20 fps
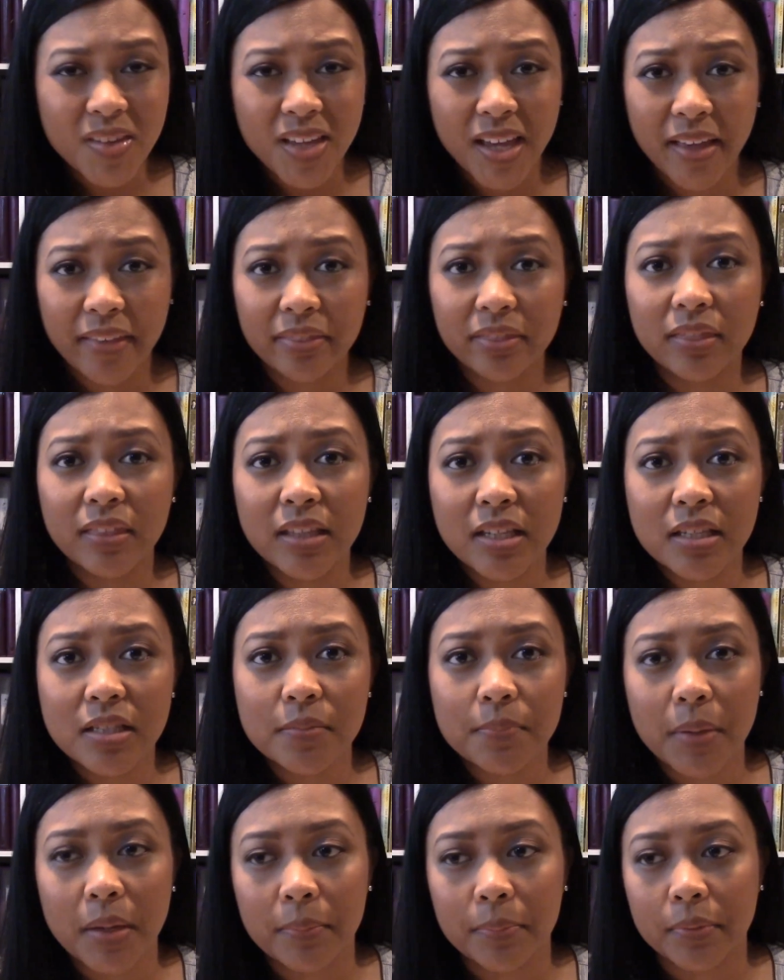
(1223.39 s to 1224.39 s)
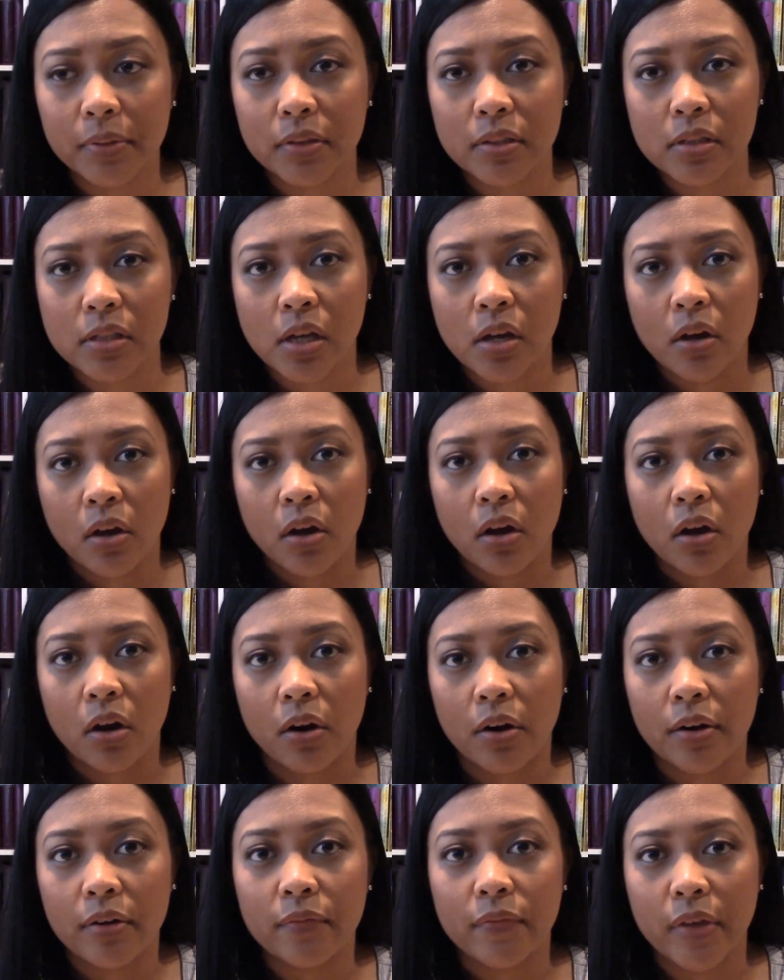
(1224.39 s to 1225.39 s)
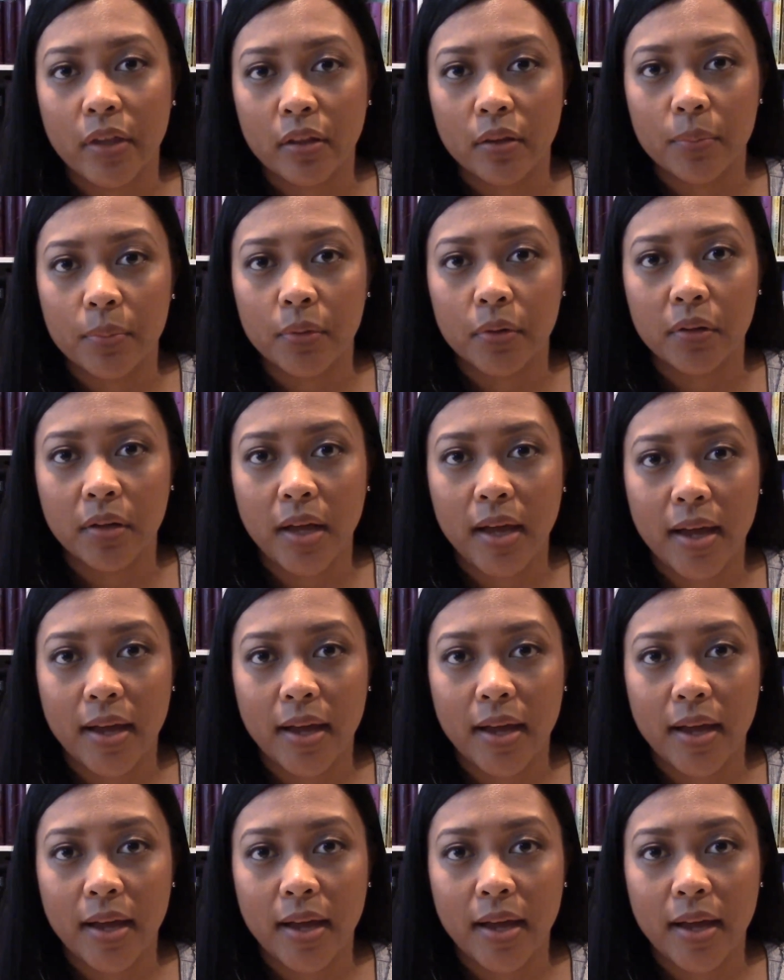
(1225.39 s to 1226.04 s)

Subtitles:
And these papers are available